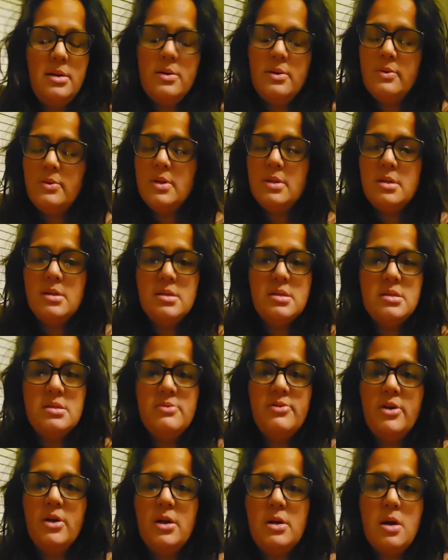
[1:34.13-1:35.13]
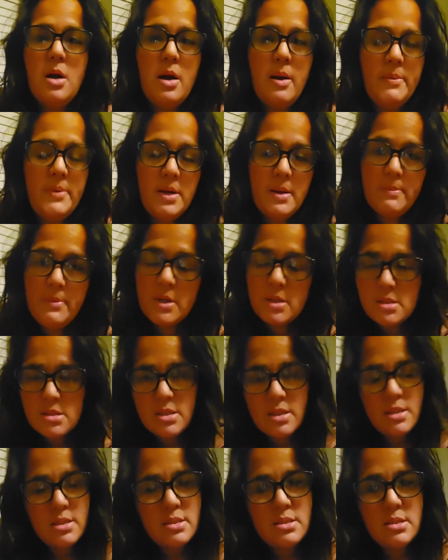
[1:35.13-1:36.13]
I know that this is very common
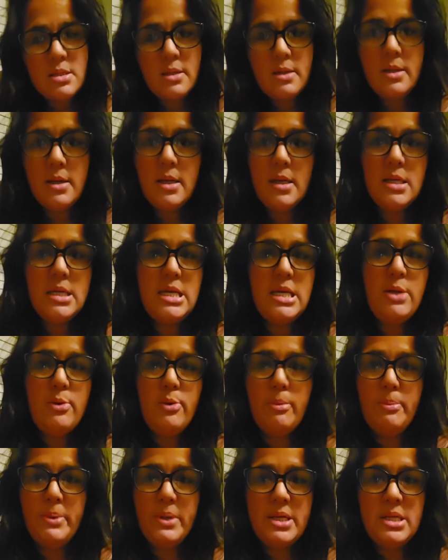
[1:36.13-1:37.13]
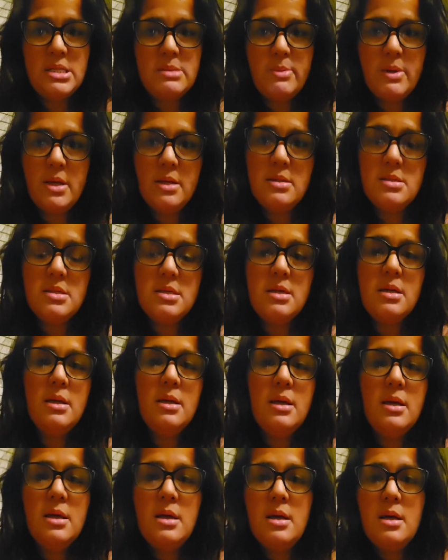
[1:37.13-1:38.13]
amongst us knee
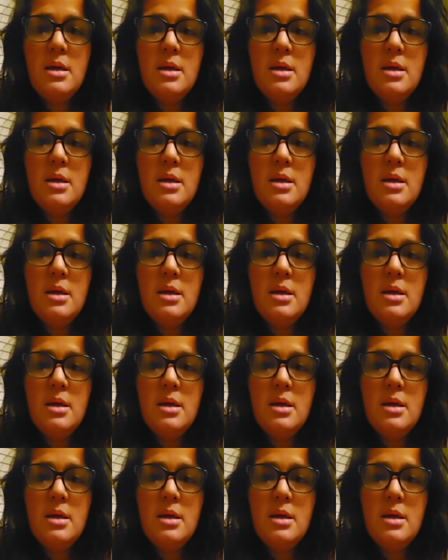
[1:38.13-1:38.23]
replacement